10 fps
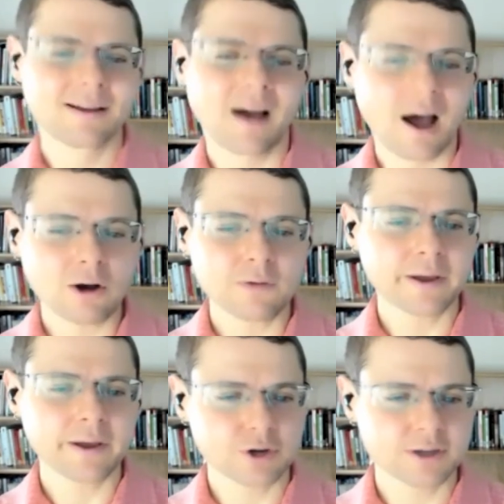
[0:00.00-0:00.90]
How have I
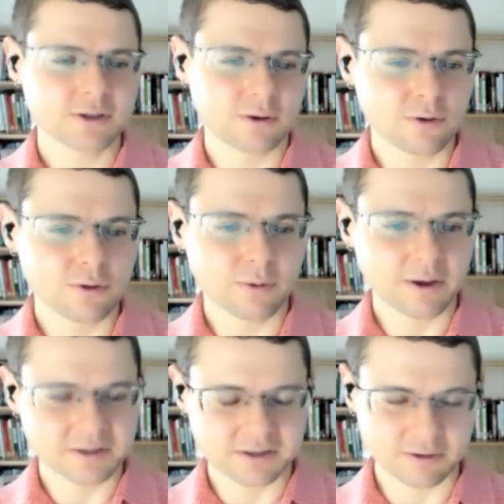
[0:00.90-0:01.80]
addressed all the
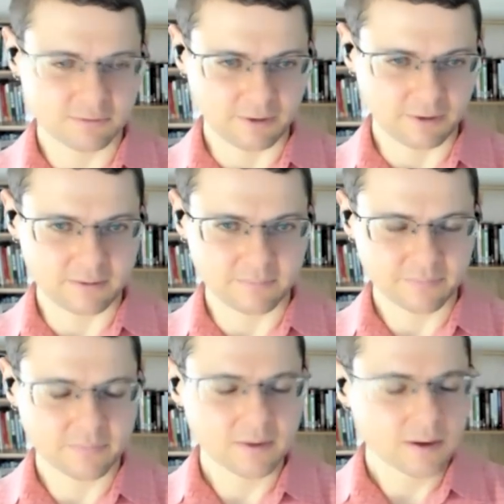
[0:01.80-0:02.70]
ways this could fail?
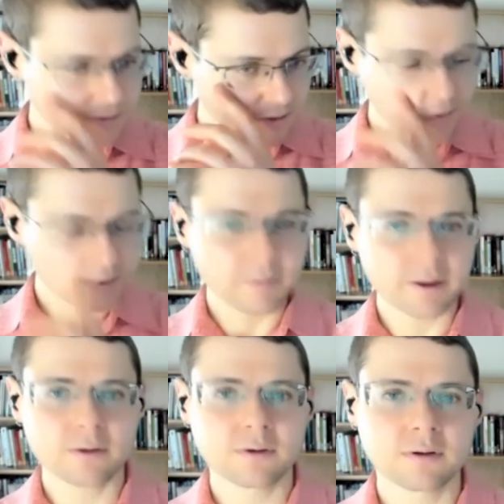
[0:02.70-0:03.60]
So think
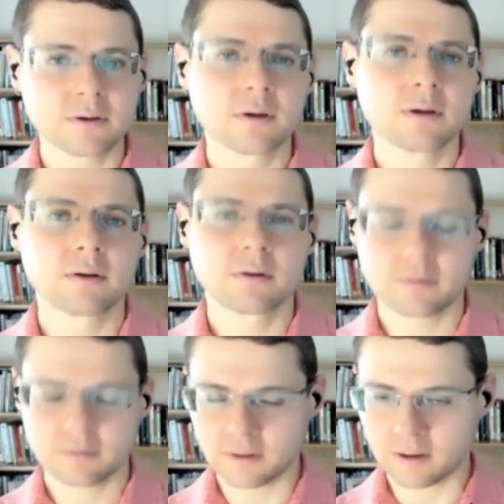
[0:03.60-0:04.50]
about
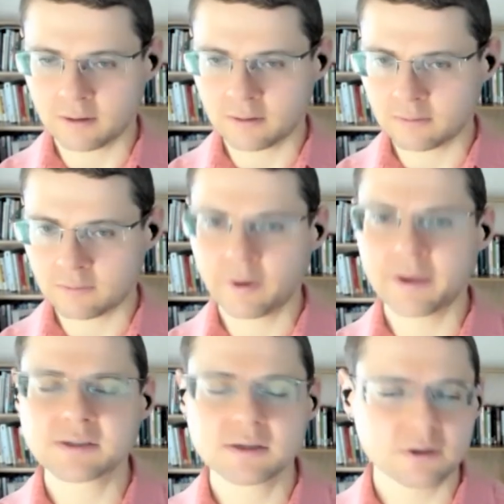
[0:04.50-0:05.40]
the
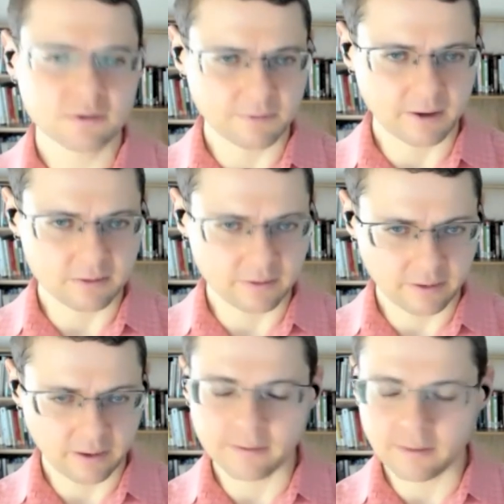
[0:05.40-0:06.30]
ways this could fail
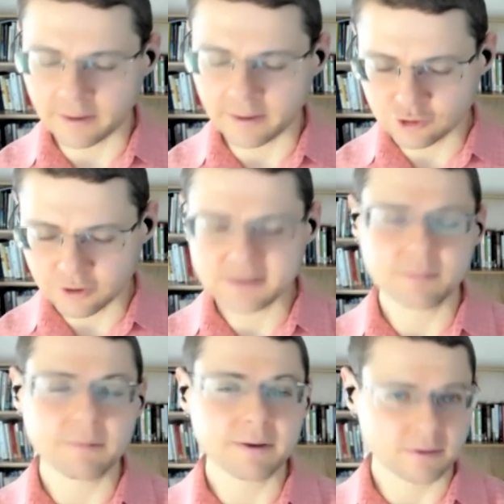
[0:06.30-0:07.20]
and address
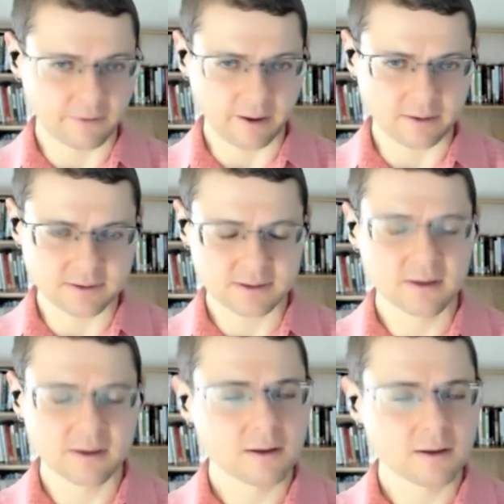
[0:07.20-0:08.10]
them in advance.
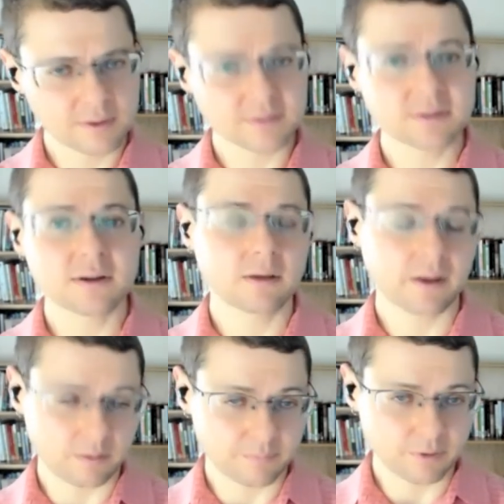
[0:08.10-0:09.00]
This can
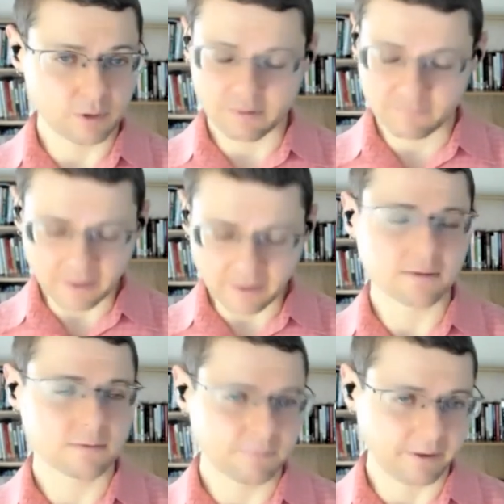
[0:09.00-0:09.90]
help you
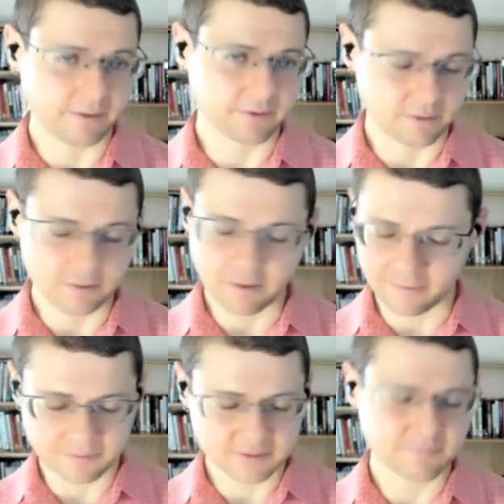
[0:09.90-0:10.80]
prevent failure,
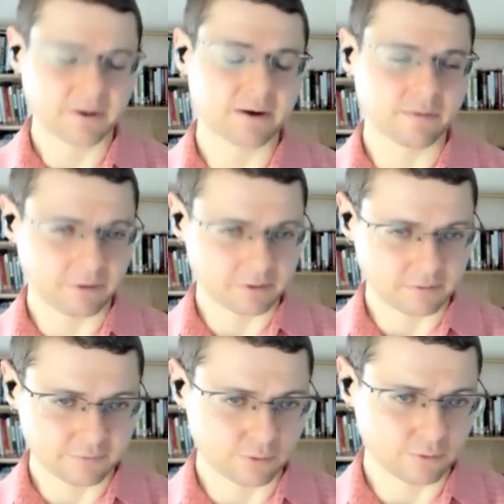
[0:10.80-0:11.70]
and it's very
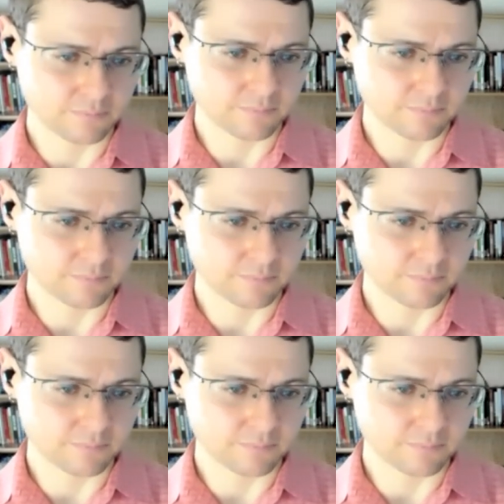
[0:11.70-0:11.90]
effective tool.